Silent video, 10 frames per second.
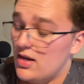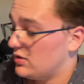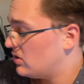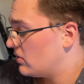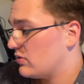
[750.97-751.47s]

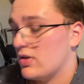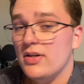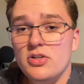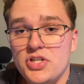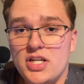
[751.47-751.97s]
you know, they're
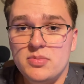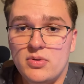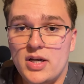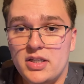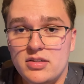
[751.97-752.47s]
interchangeable.
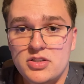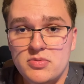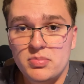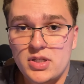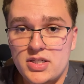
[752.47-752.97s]
I can
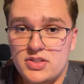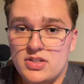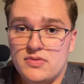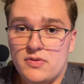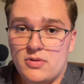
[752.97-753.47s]
just replace
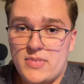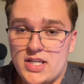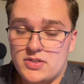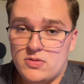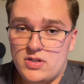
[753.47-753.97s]
this for a matte
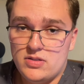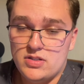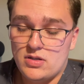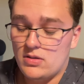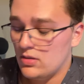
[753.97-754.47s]
screen,
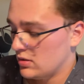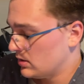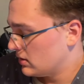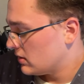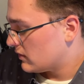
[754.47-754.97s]
so
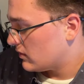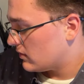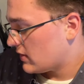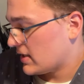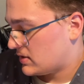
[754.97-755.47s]

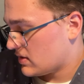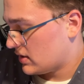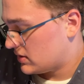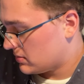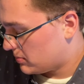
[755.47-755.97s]
that's
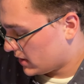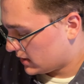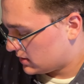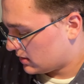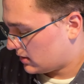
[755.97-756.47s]
nice.
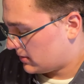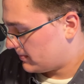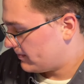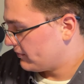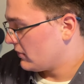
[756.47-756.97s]
But
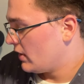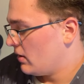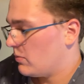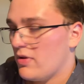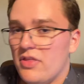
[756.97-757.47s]

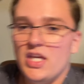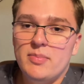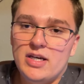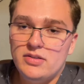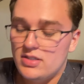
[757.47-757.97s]
one thing
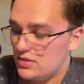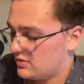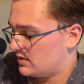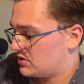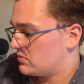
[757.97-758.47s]
about the
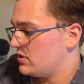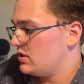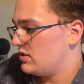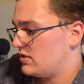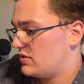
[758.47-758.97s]

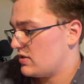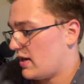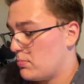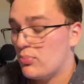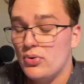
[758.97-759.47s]
screen is
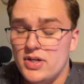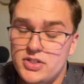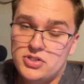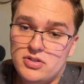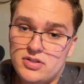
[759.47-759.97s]
I'm pretty
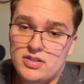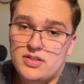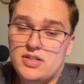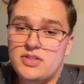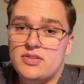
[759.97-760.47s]
sure that
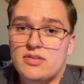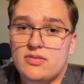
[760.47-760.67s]
this